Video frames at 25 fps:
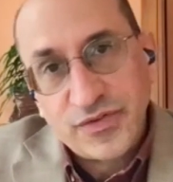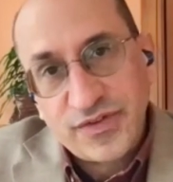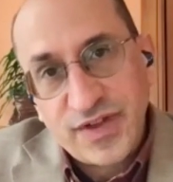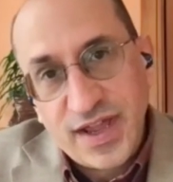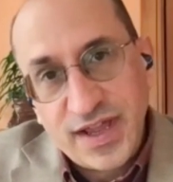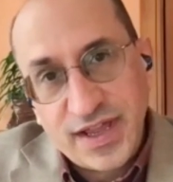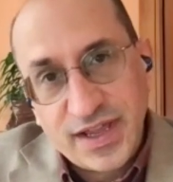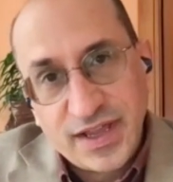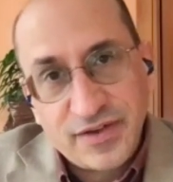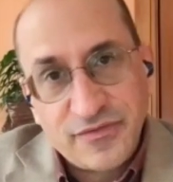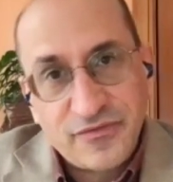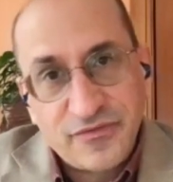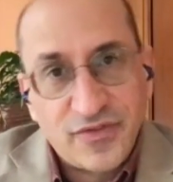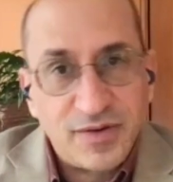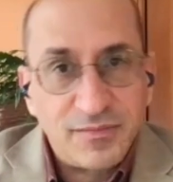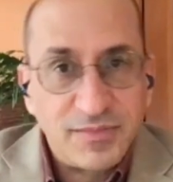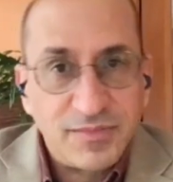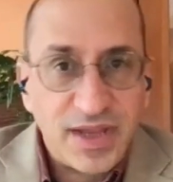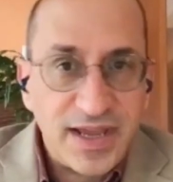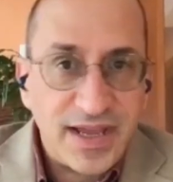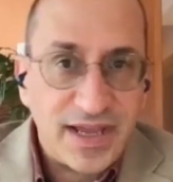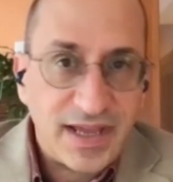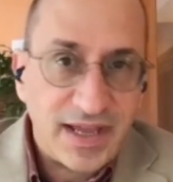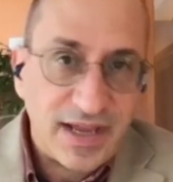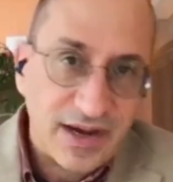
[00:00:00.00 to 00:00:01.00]
was taken
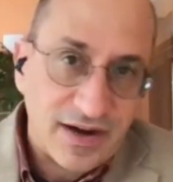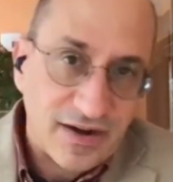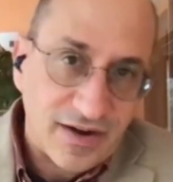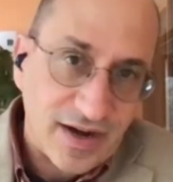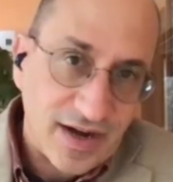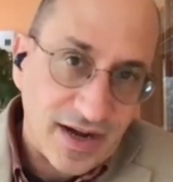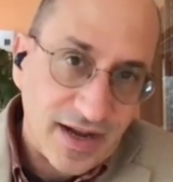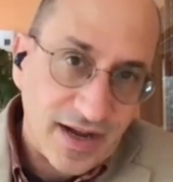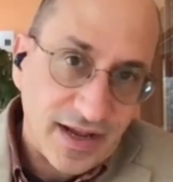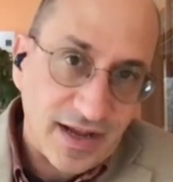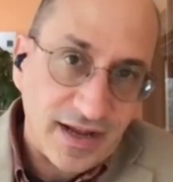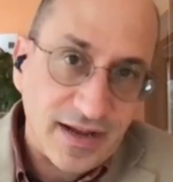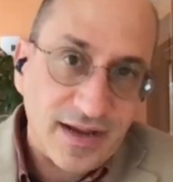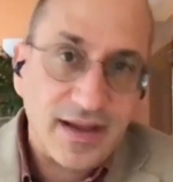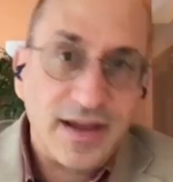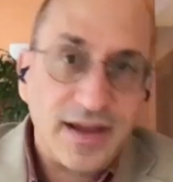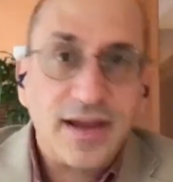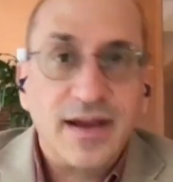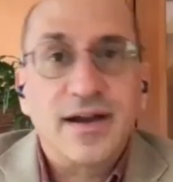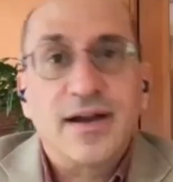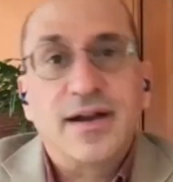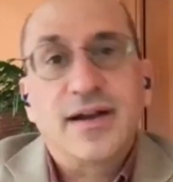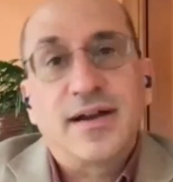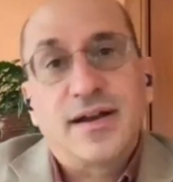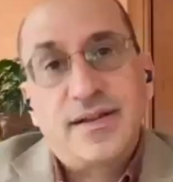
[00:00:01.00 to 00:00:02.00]
from Lake Erie
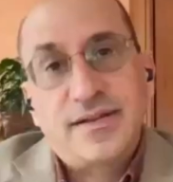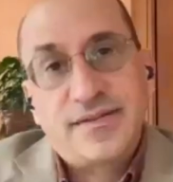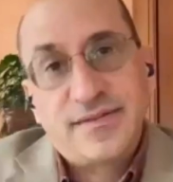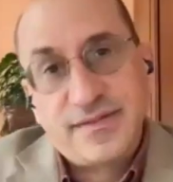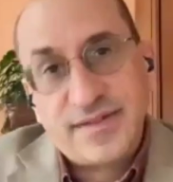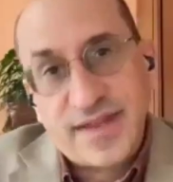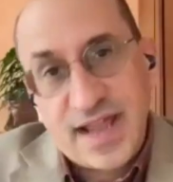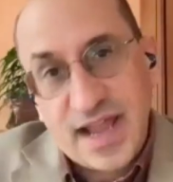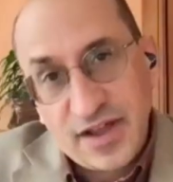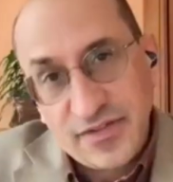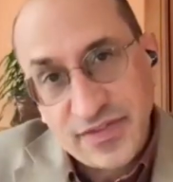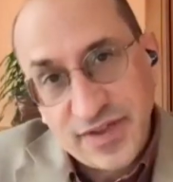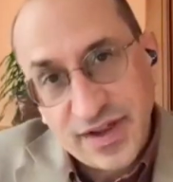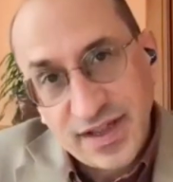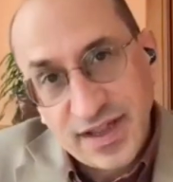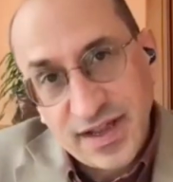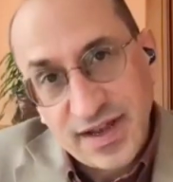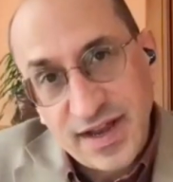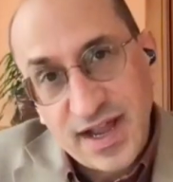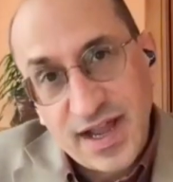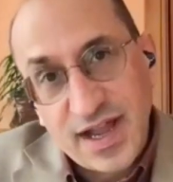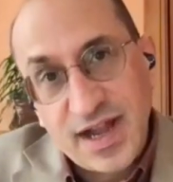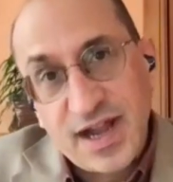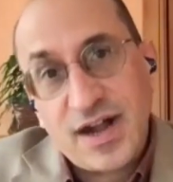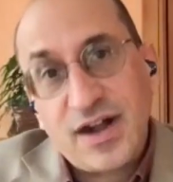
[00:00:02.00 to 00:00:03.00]
down the
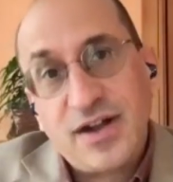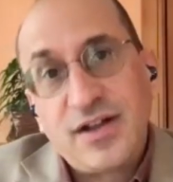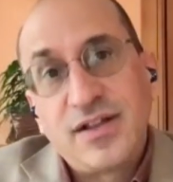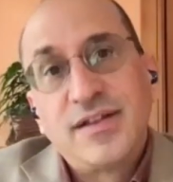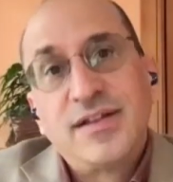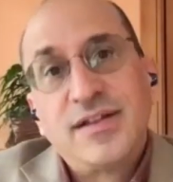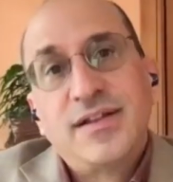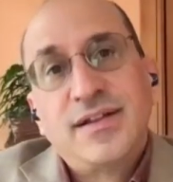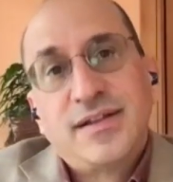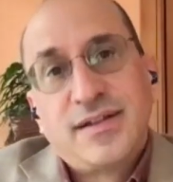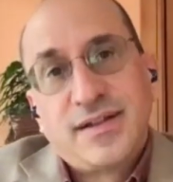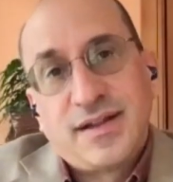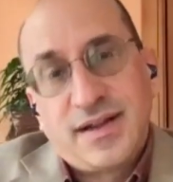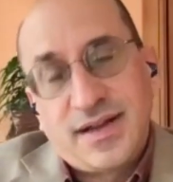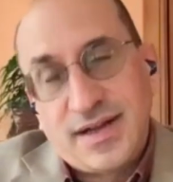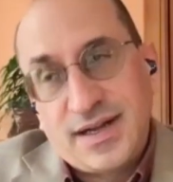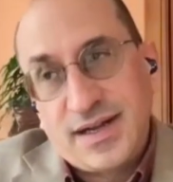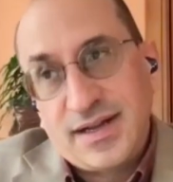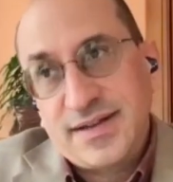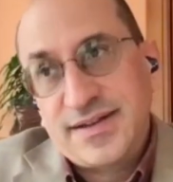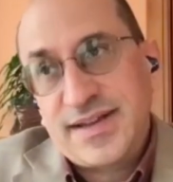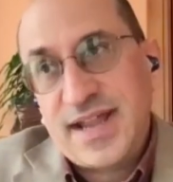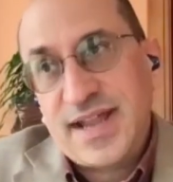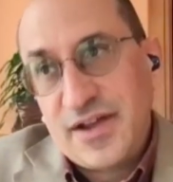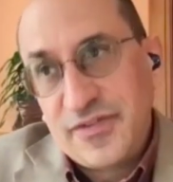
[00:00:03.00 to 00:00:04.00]
canal,
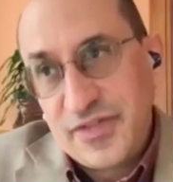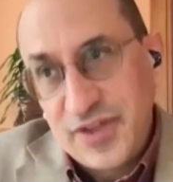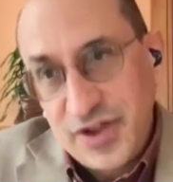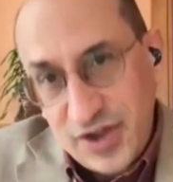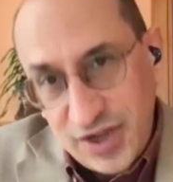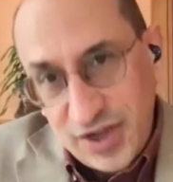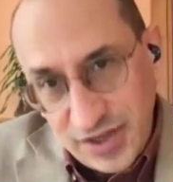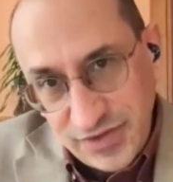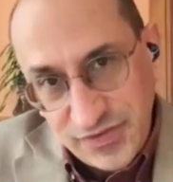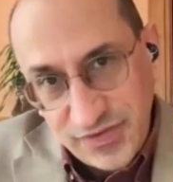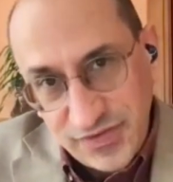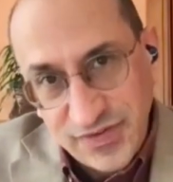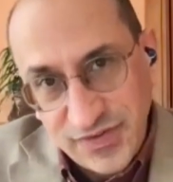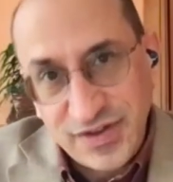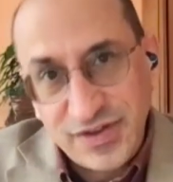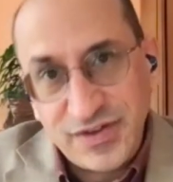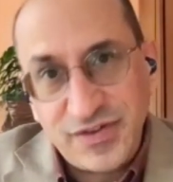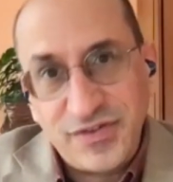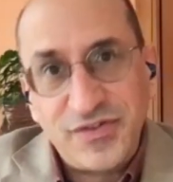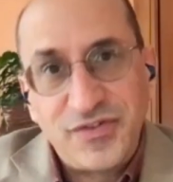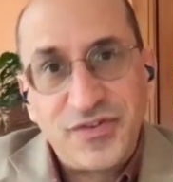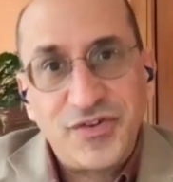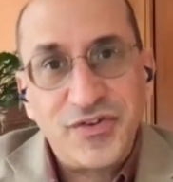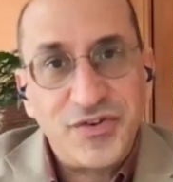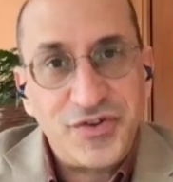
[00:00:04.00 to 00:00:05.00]
down the
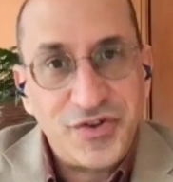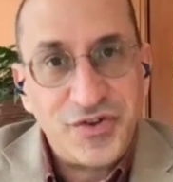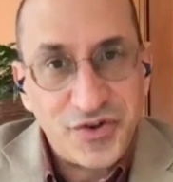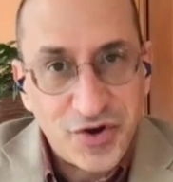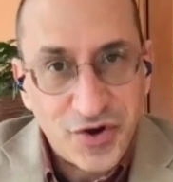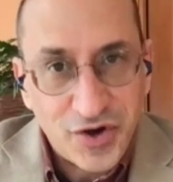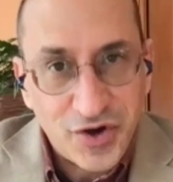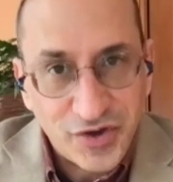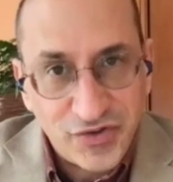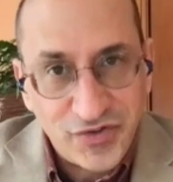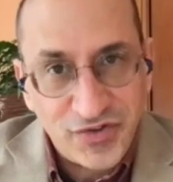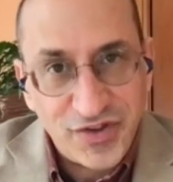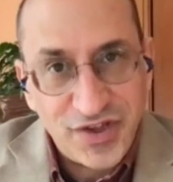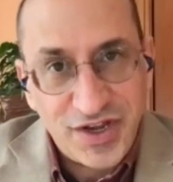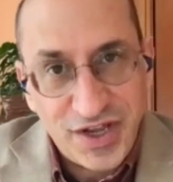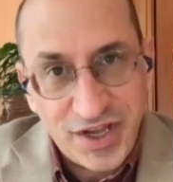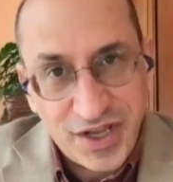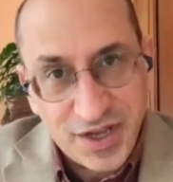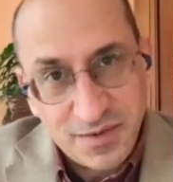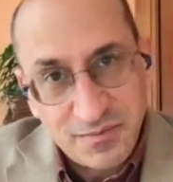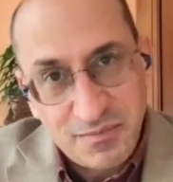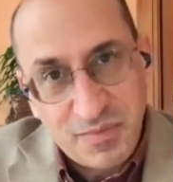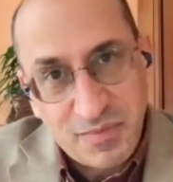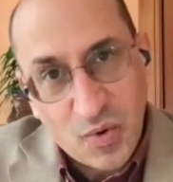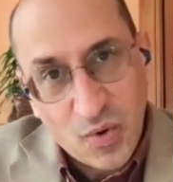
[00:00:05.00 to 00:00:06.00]
Hudson to New York
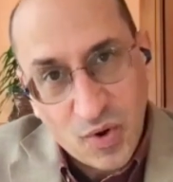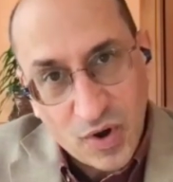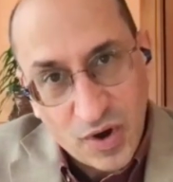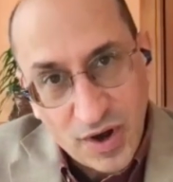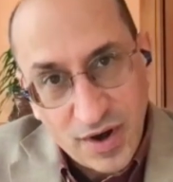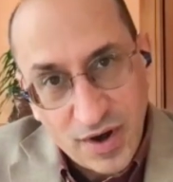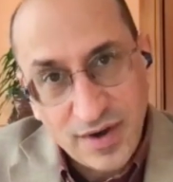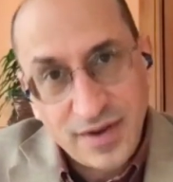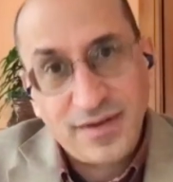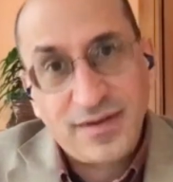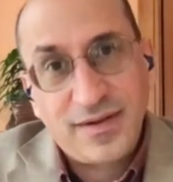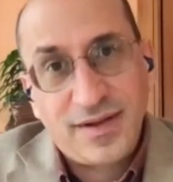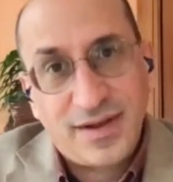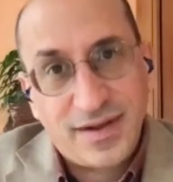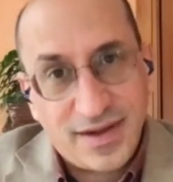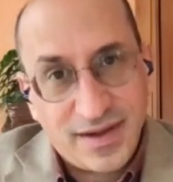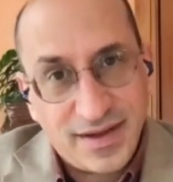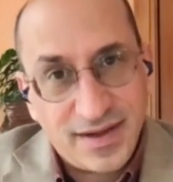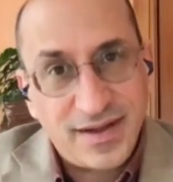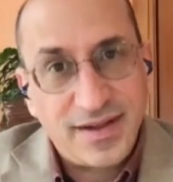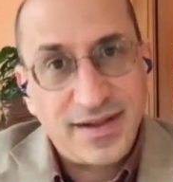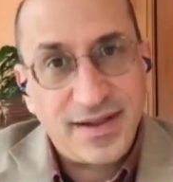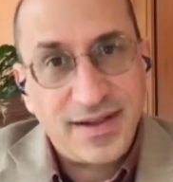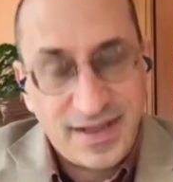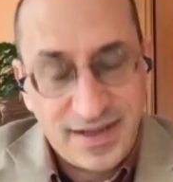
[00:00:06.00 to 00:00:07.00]
City and poured
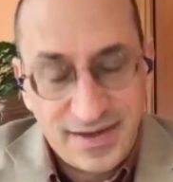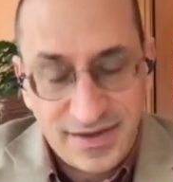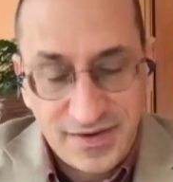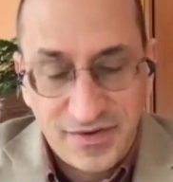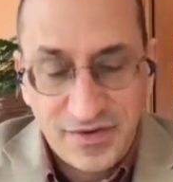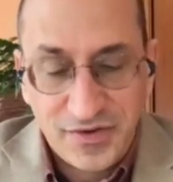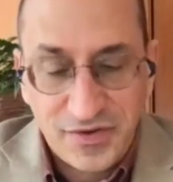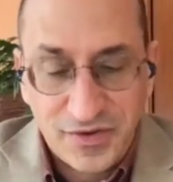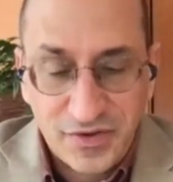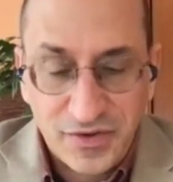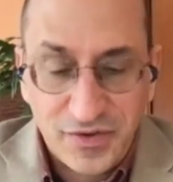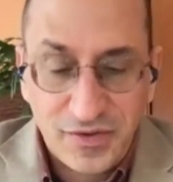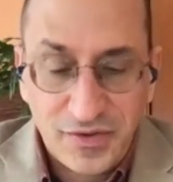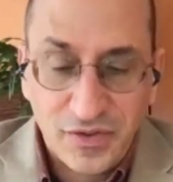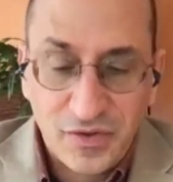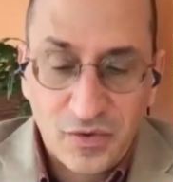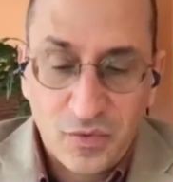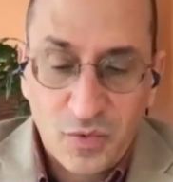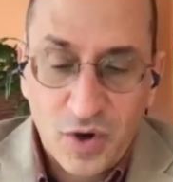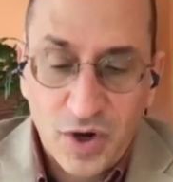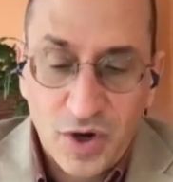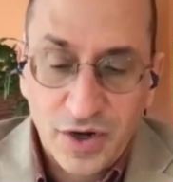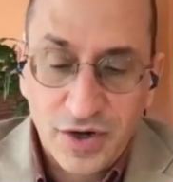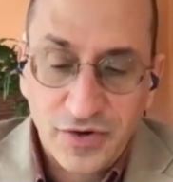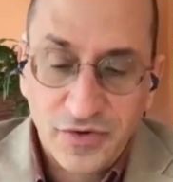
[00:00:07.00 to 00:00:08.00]
into
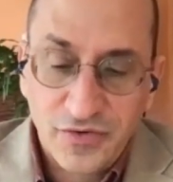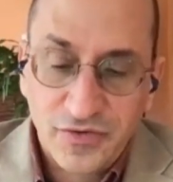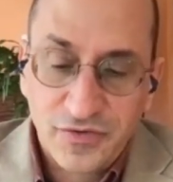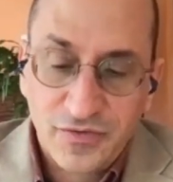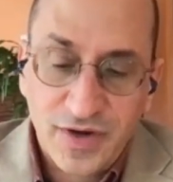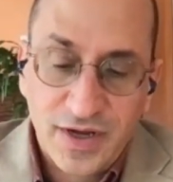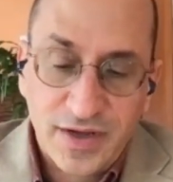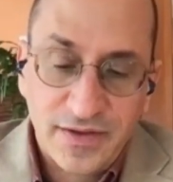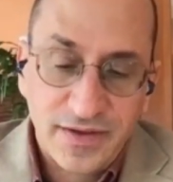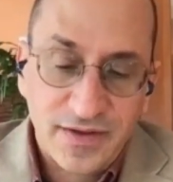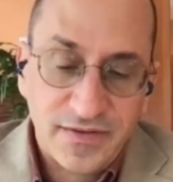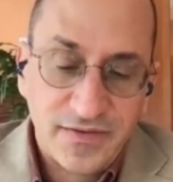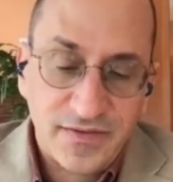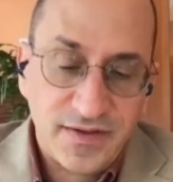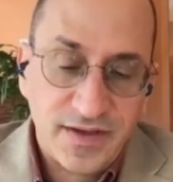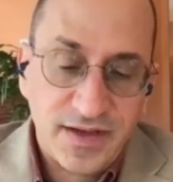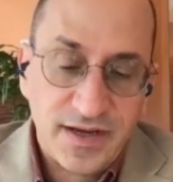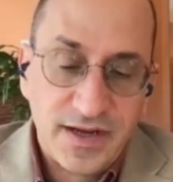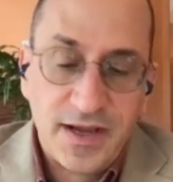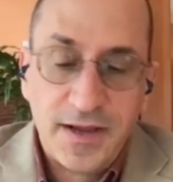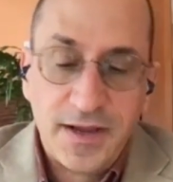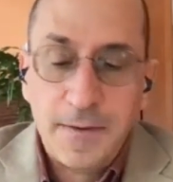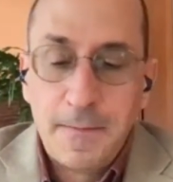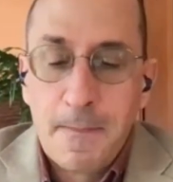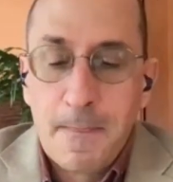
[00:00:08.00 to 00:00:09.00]
the waters around the
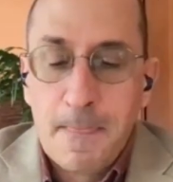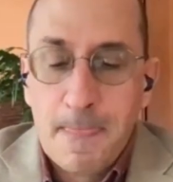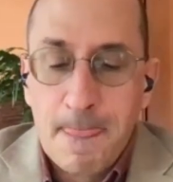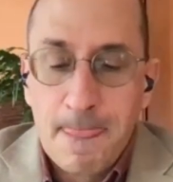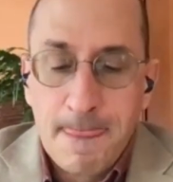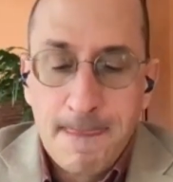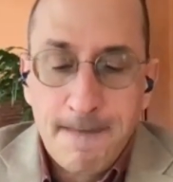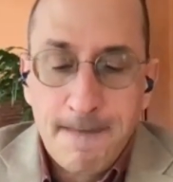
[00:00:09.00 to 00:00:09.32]
city.